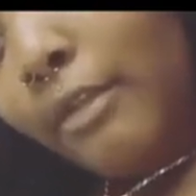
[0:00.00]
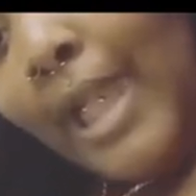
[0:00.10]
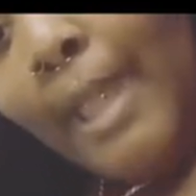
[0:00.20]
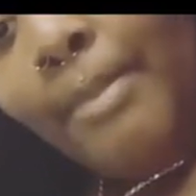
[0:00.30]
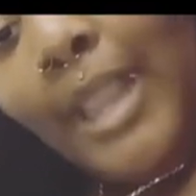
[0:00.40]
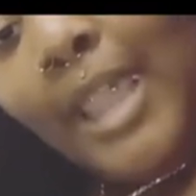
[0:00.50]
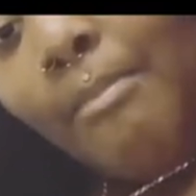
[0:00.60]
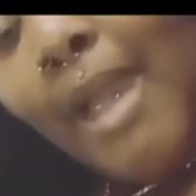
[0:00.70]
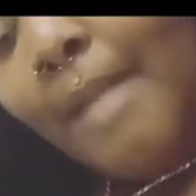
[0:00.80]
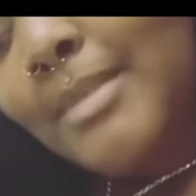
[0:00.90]
who got
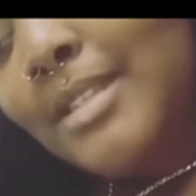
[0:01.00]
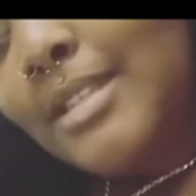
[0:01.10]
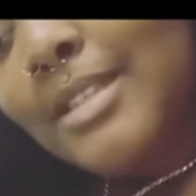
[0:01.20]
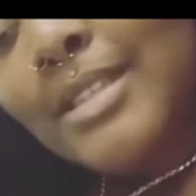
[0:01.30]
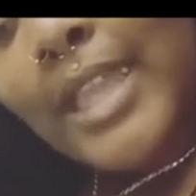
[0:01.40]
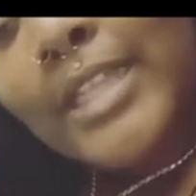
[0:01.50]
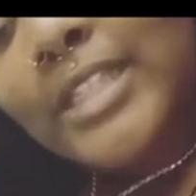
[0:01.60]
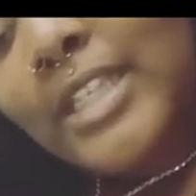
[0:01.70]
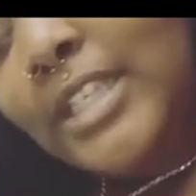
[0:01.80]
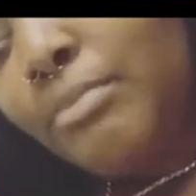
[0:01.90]
black mama, sisters,
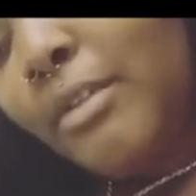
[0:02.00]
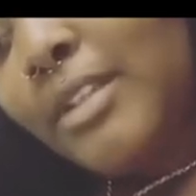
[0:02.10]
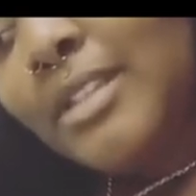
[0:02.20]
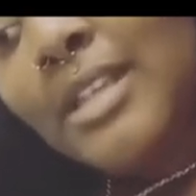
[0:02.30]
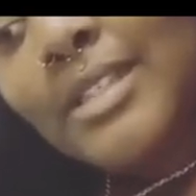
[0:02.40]
aunties, brothers,